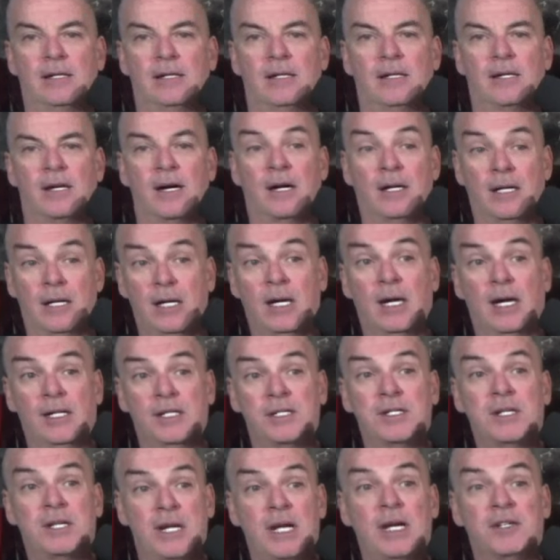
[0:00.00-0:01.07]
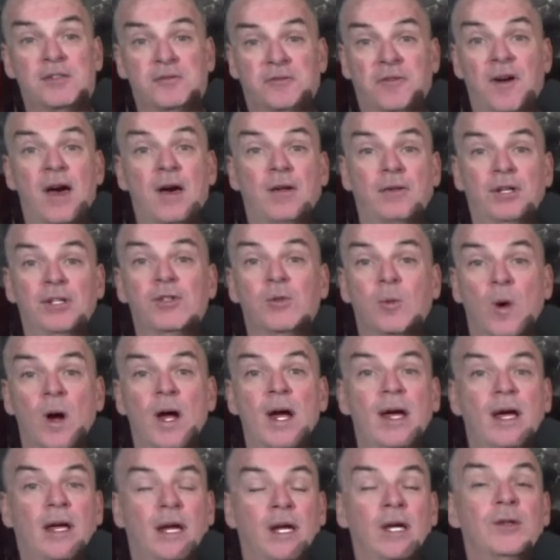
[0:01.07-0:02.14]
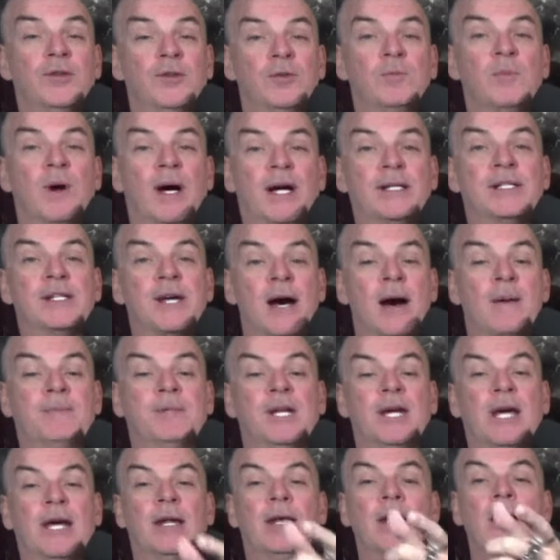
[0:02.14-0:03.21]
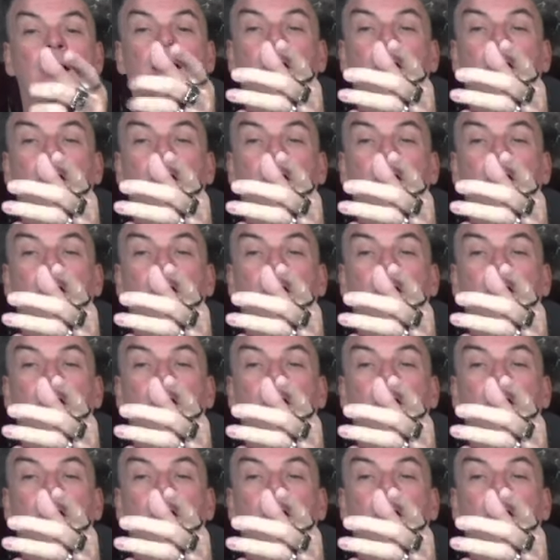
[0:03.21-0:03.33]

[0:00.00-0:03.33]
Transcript: Uh, he has he has found his way into my top 10